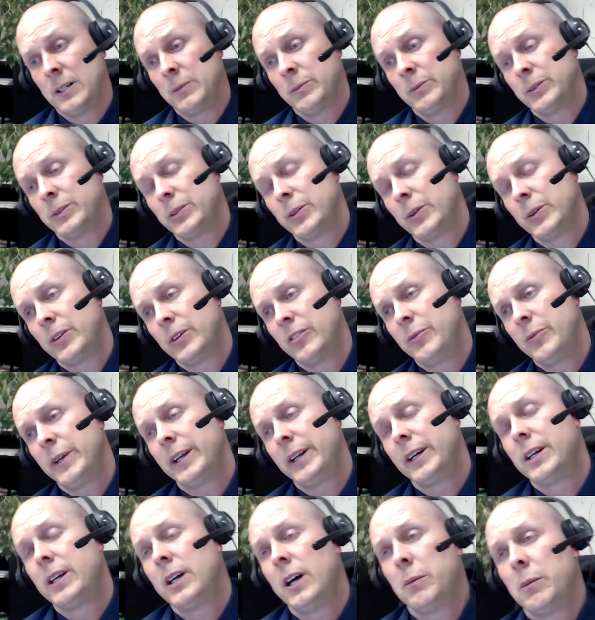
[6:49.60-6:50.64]
So there have been
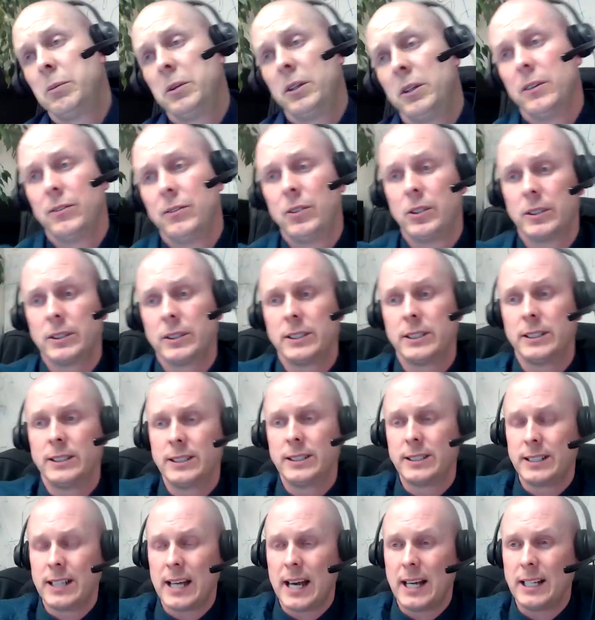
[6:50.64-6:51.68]
a couple of looks at
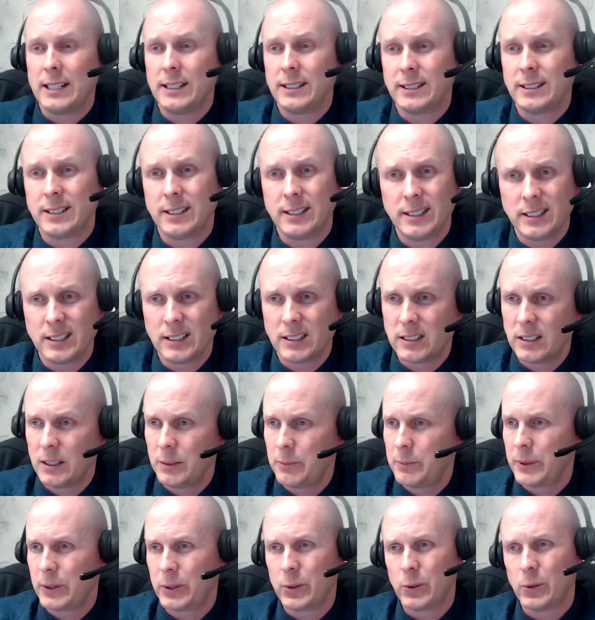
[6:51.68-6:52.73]
statins, and this is
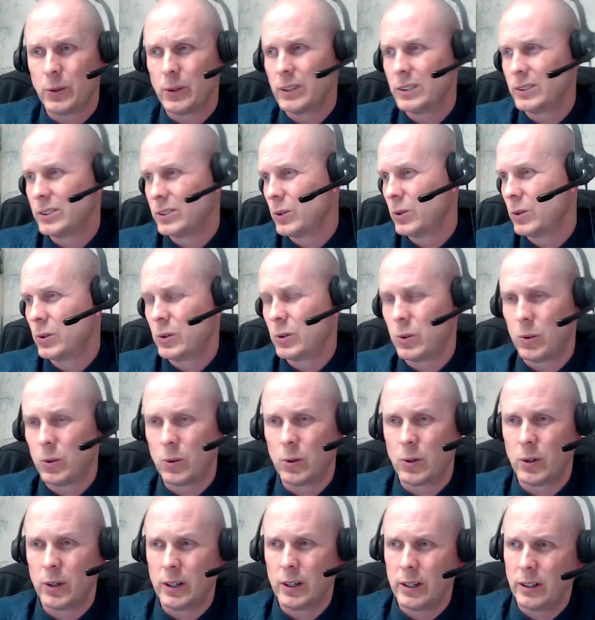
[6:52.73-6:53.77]
Lipitor and
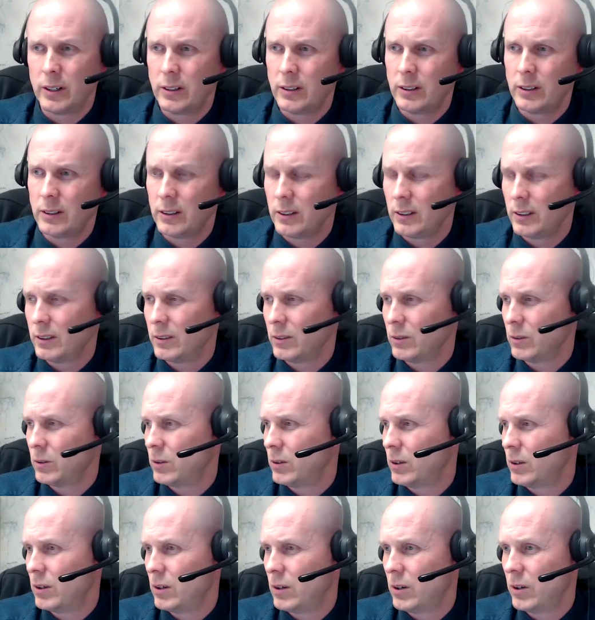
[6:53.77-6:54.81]
Zocor and,
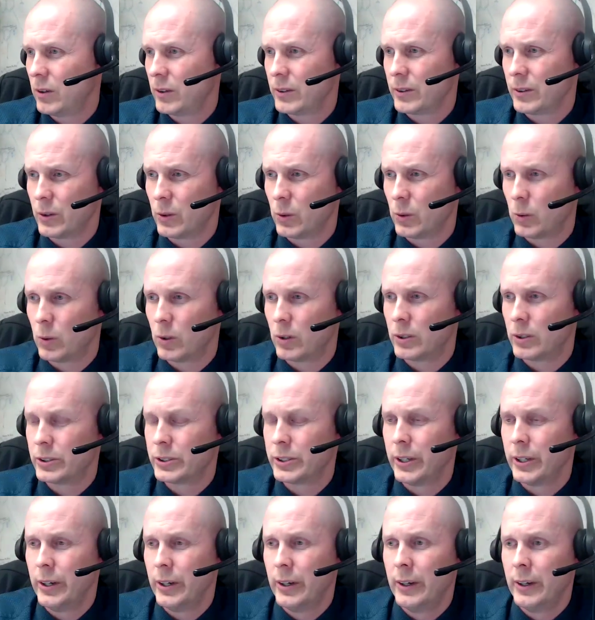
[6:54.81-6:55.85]
all the
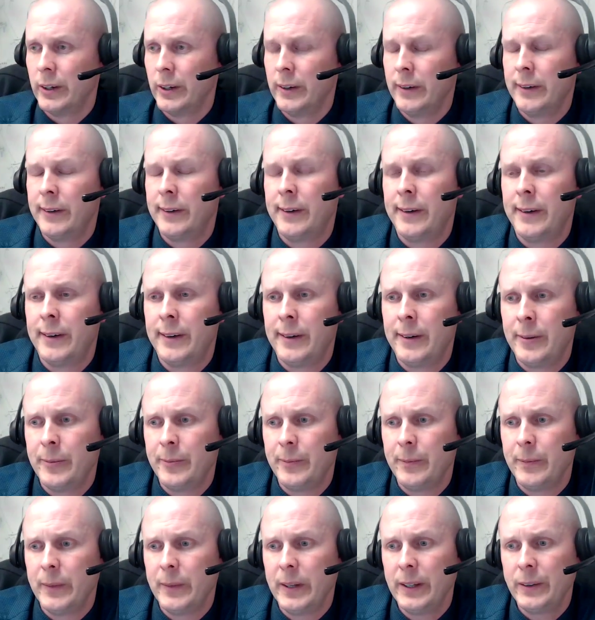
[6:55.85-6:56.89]
ORs.
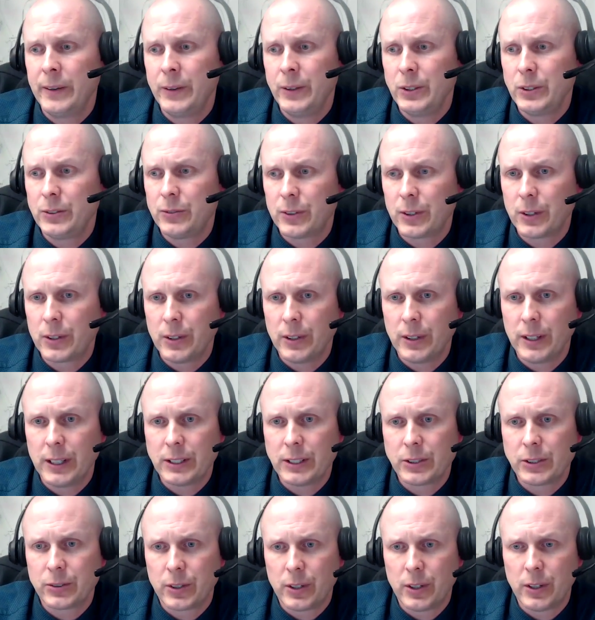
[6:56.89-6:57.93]
And they're used for
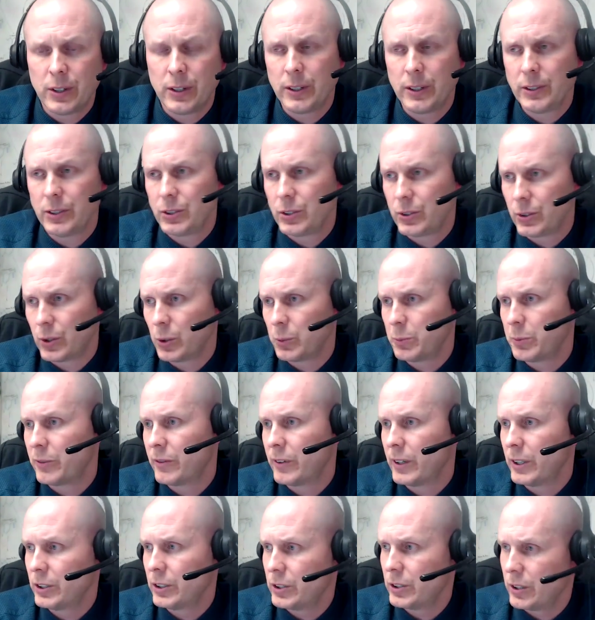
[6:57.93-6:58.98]
cholesterol and stroke
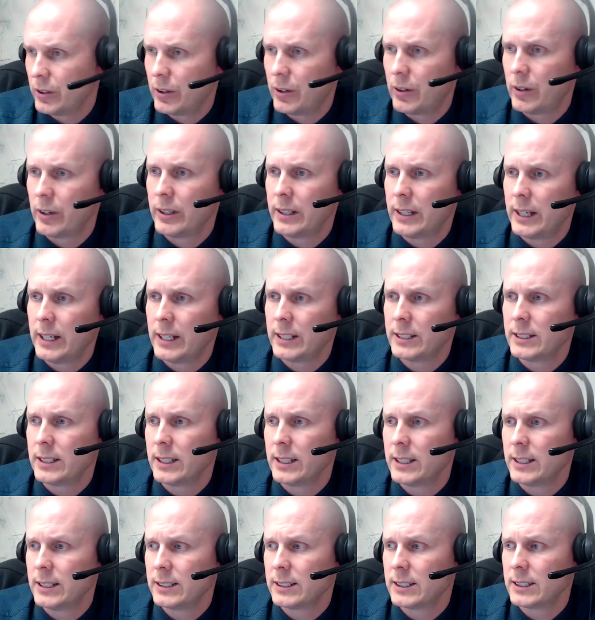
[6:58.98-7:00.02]
prevention and heart attacks and
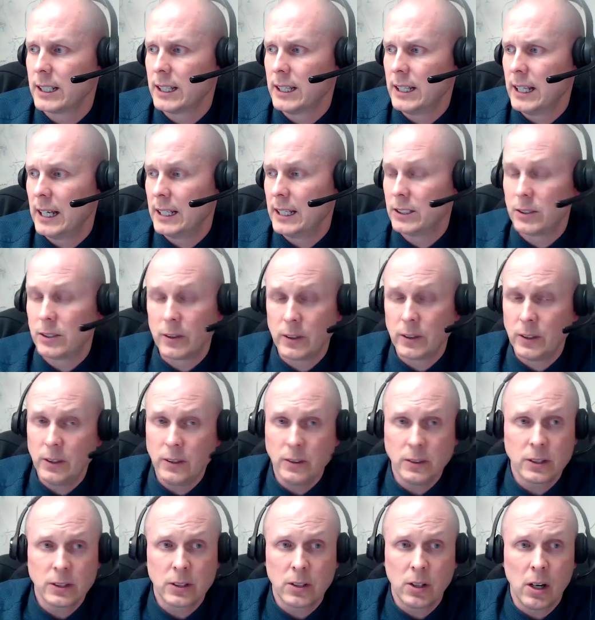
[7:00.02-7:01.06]
things like that. And so they're
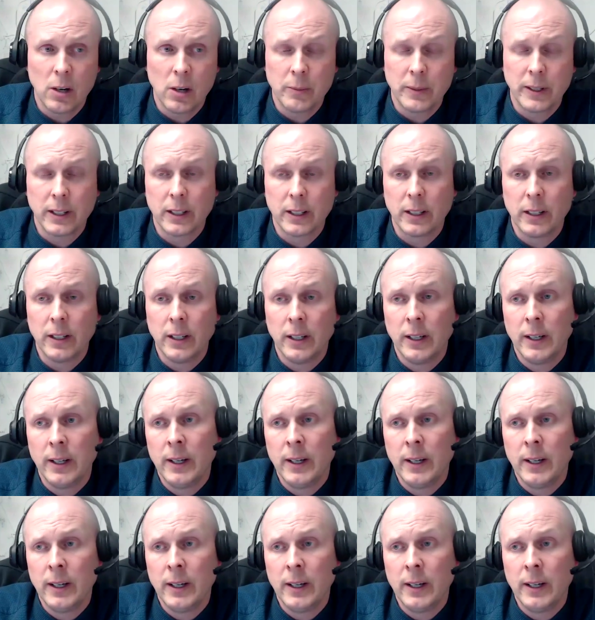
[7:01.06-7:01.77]
used commonly.